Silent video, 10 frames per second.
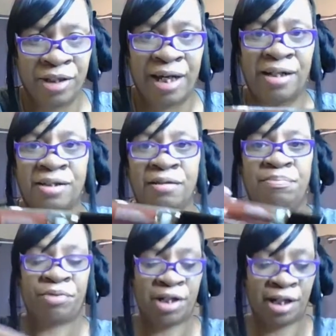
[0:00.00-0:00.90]
That is
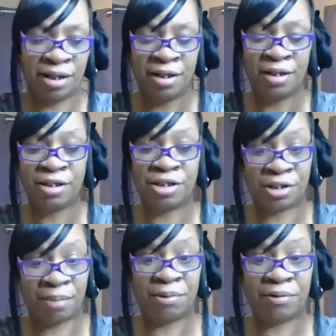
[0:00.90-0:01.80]
a pretty
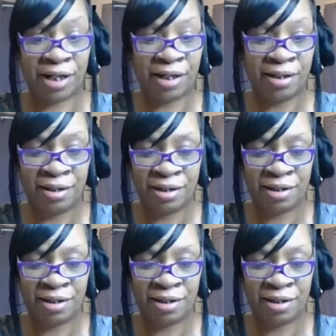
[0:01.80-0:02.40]
shimmery